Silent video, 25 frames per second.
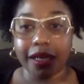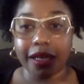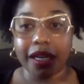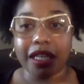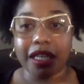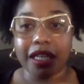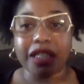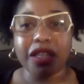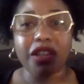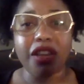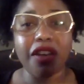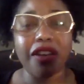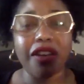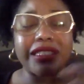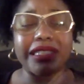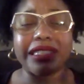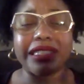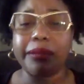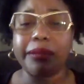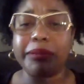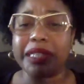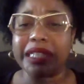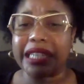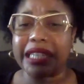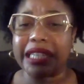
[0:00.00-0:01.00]
So there are some
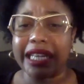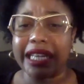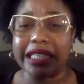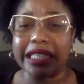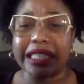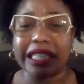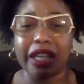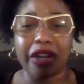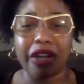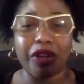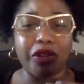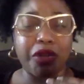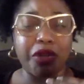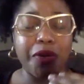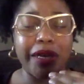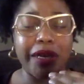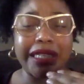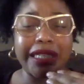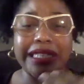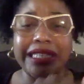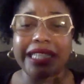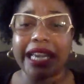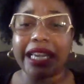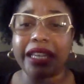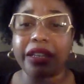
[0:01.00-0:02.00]
states that are doing
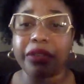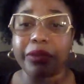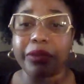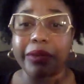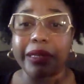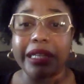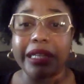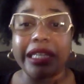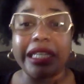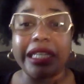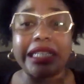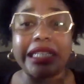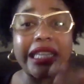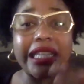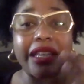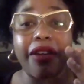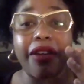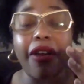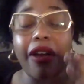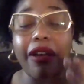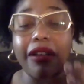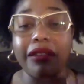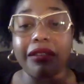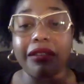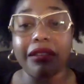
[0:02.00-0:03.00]
cite and release, and there
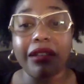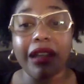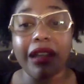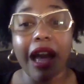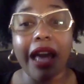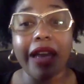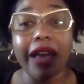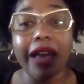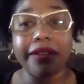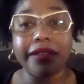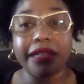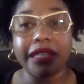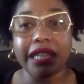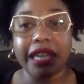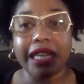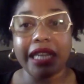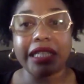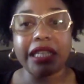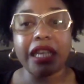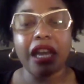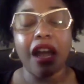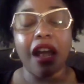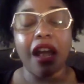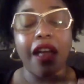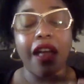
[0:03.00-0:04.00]
are a lot of states
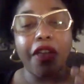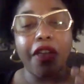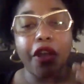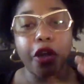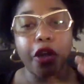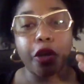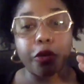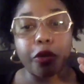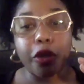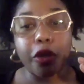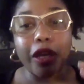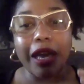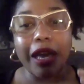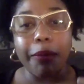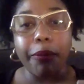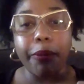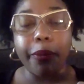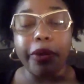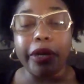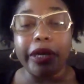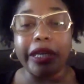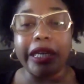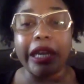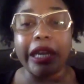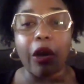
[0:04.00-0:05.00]
that are
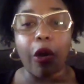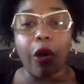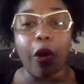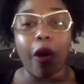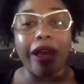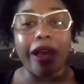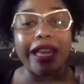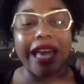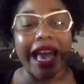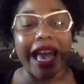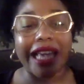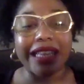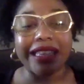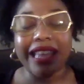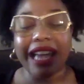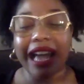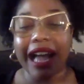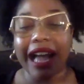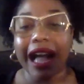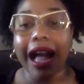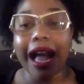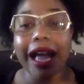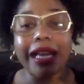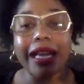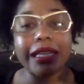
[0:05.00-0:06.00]
putting on at the
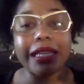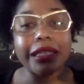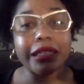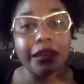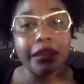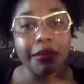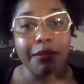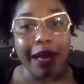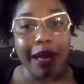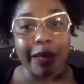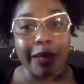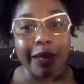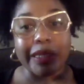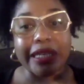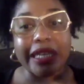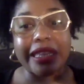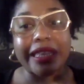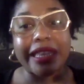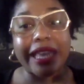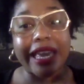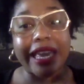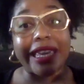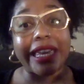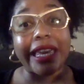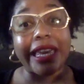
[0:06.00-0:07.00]
highest amounts that
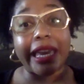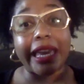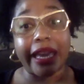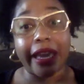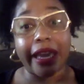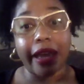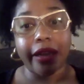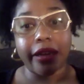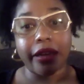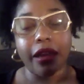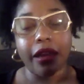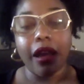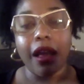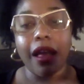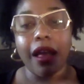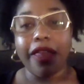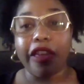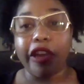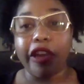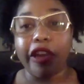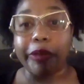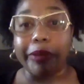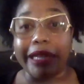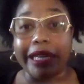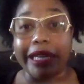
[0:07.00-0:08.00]
they can. There
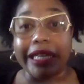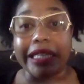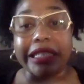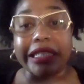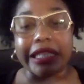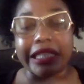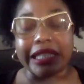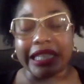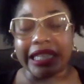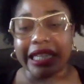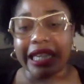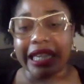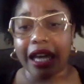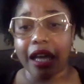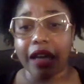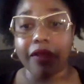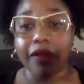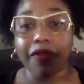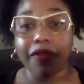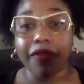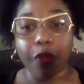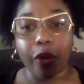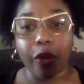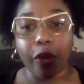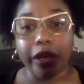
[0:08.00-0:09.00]
are places in
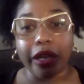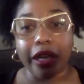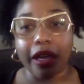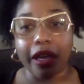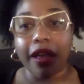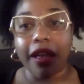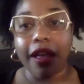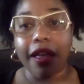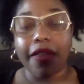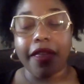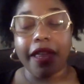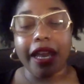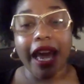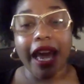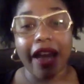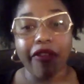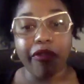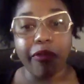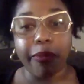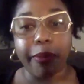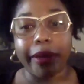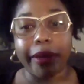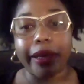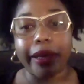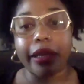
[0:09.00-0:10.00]
California that
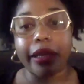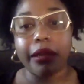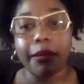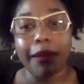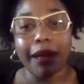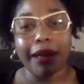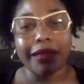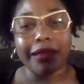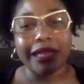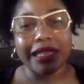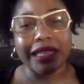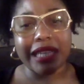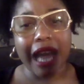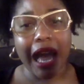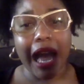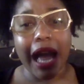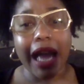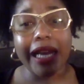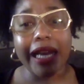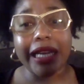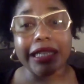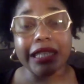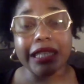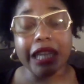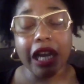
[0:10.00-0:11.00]
have bail amounts as high
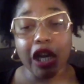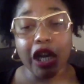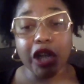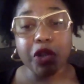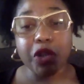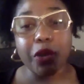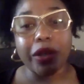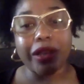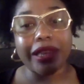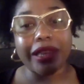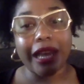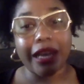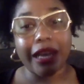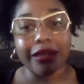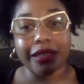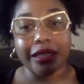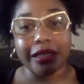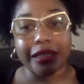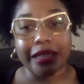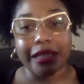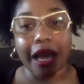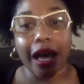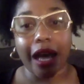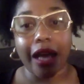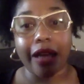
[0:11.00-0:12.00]
as
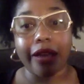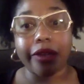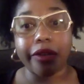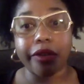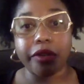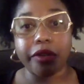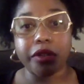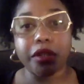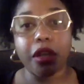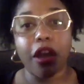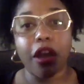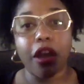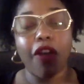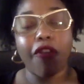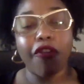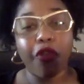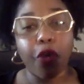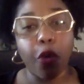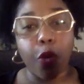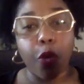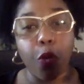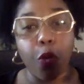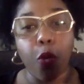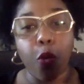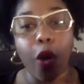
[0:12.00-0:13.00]
$100,000 for
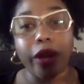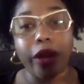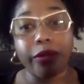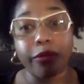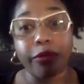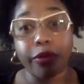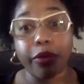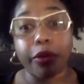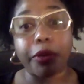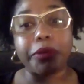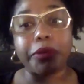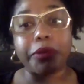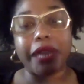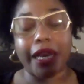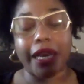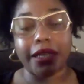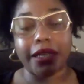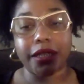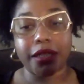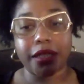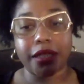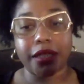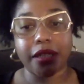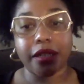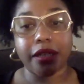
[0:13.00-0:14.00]
one
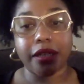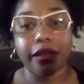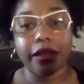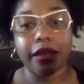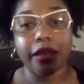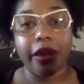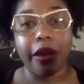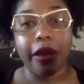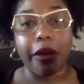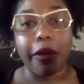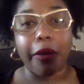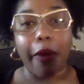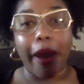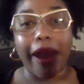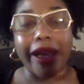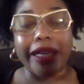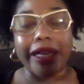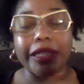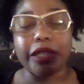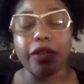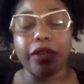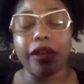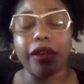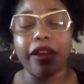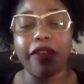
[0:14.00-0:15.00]
protester, right?
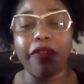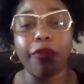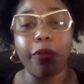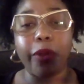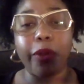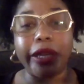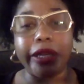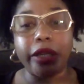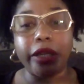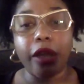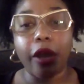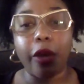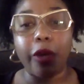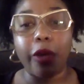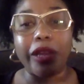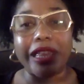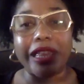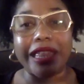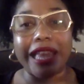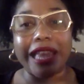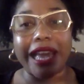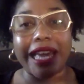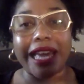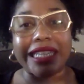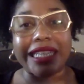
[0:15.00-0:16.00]
So if we know that
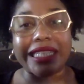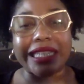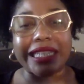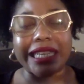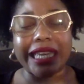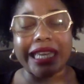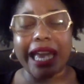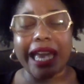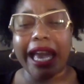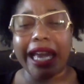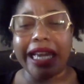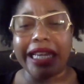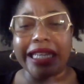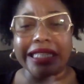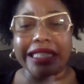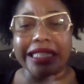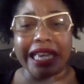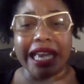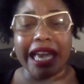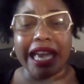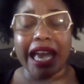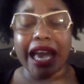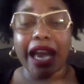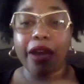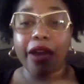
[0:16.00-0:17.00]
that is the case,
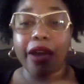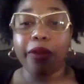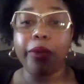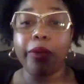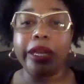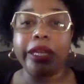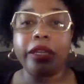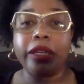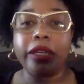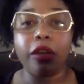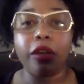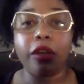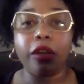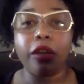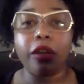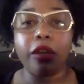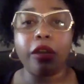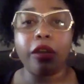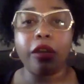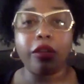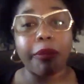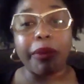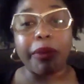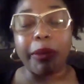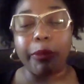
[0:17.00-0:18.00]
and we know
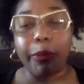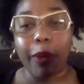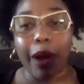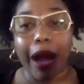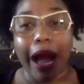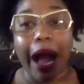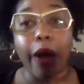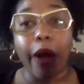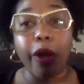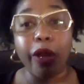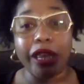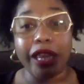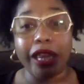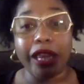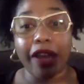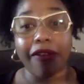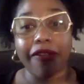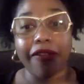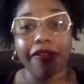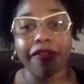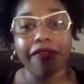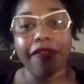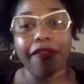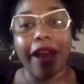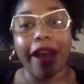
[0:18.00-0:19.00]
that there are people out
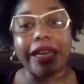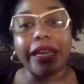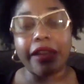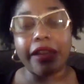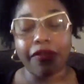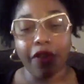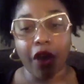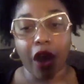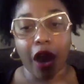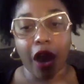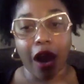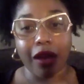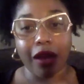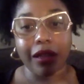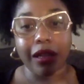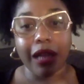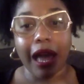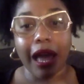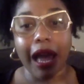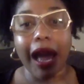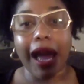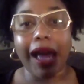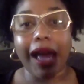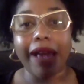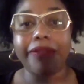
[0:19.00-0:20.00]
there fighting for our
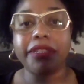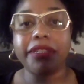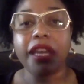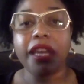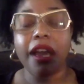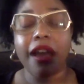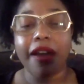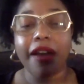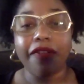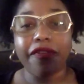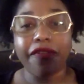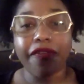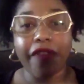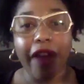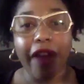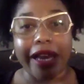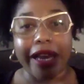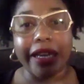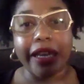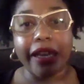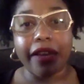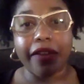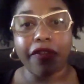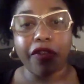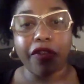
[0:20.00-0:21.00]
lives,
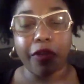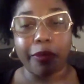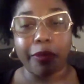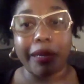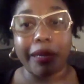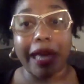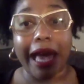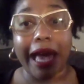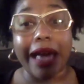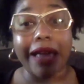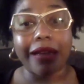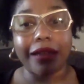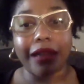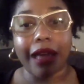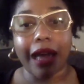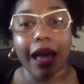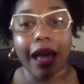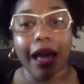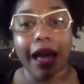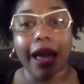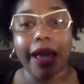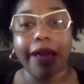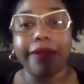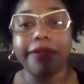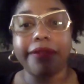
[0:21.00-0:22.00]
fighting for Black
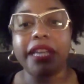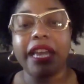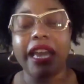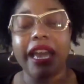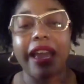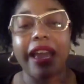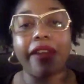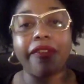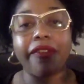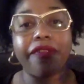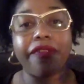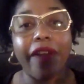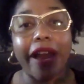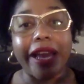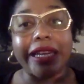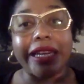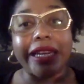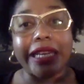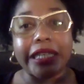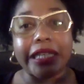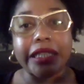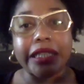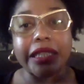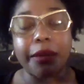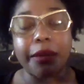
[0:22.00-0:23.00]
lives, and
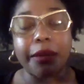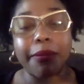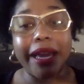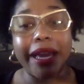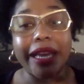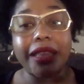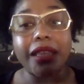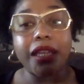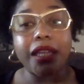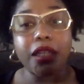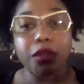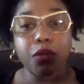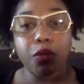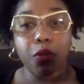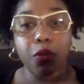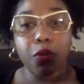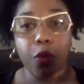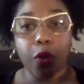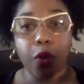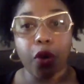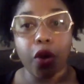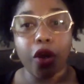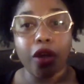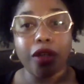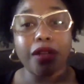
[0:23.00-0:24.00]
fighting to make this
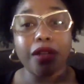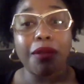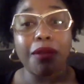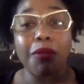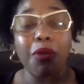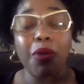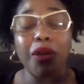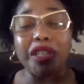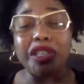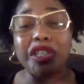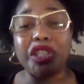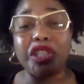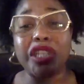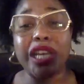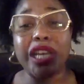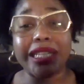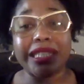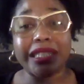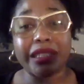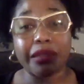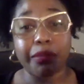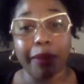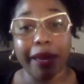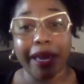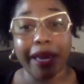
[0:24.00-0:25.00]
world a more just
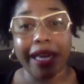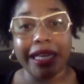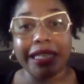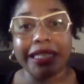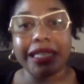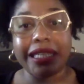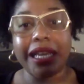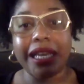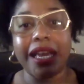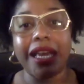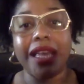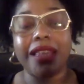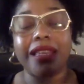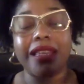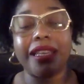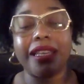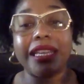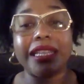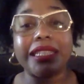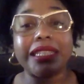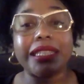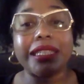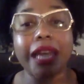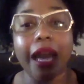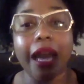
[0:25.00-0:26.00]
space, then
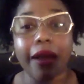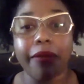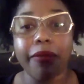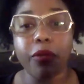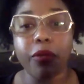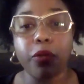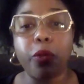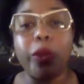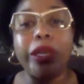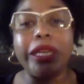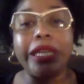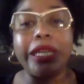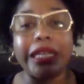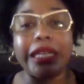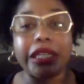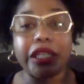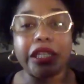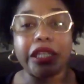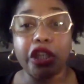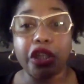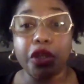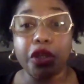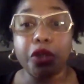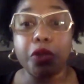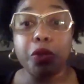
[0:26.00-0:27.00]
it's time we need to
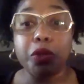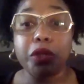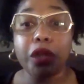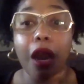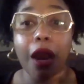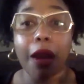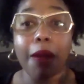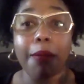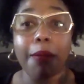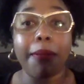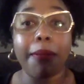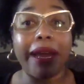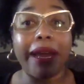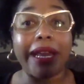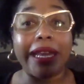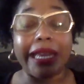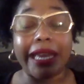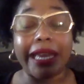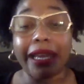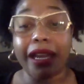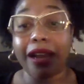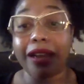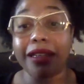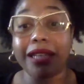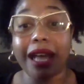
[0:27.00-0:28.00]
use our money and
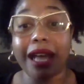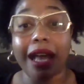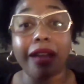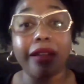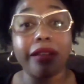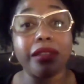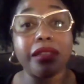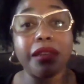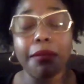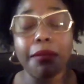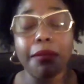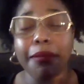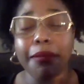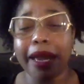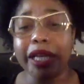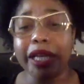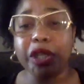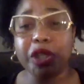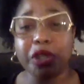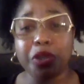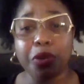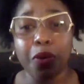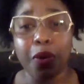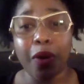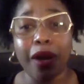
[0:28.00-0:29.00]
our dollars to make
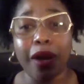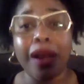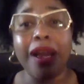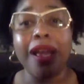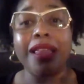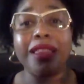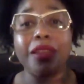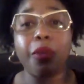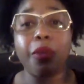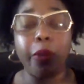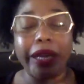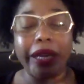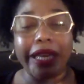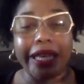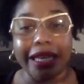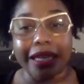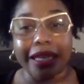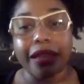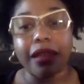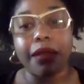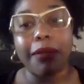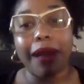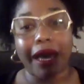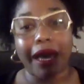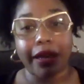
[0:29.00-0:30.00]
sure that we get
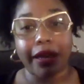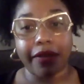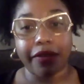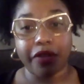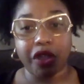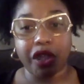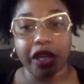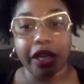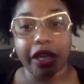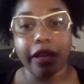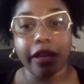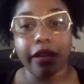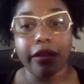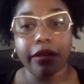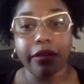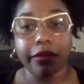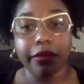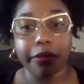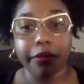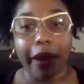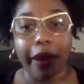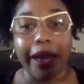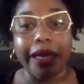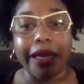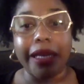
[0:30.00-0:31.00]
them out of jail,
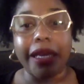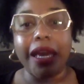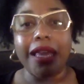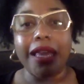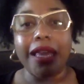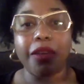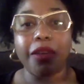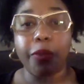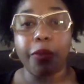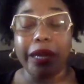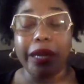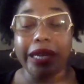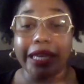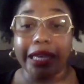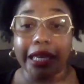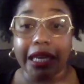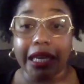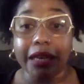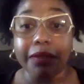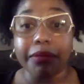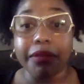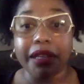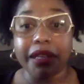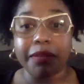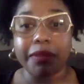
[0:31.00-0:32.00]
right? That we
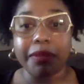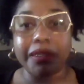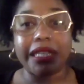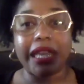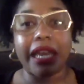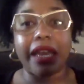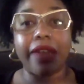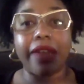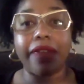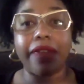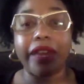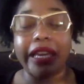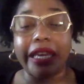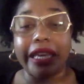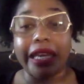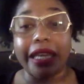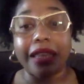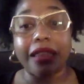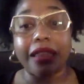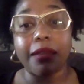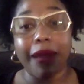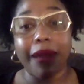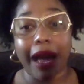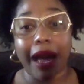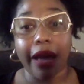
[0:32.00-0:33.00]
keep them safe and get
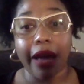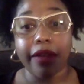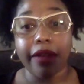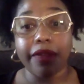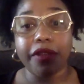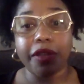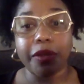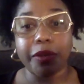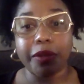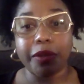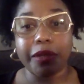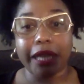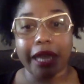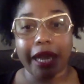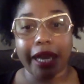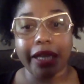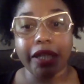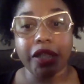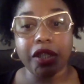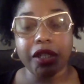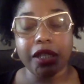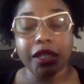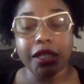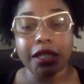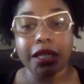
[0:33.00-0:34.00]
them out of those
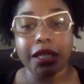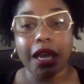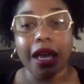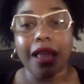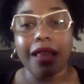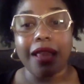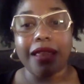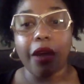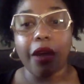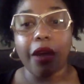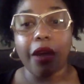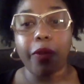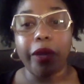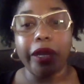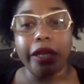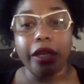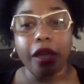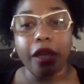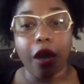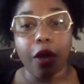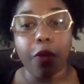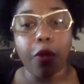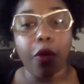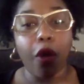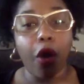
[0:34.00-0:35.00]
cages that we know
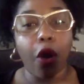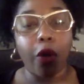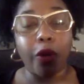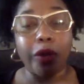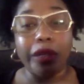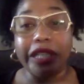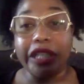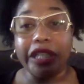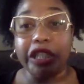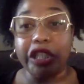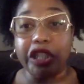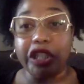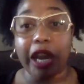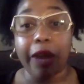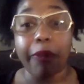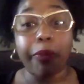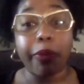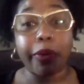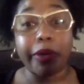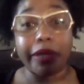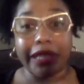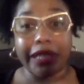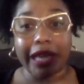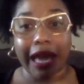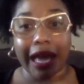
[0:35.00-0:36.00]
will only
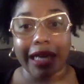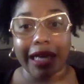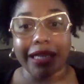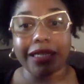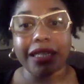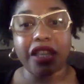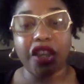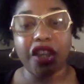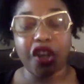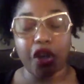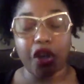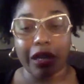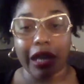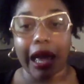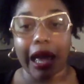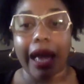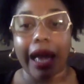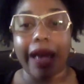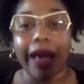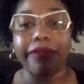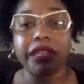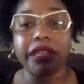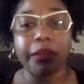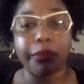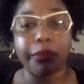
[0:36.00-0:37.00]
jeopardize their lives, in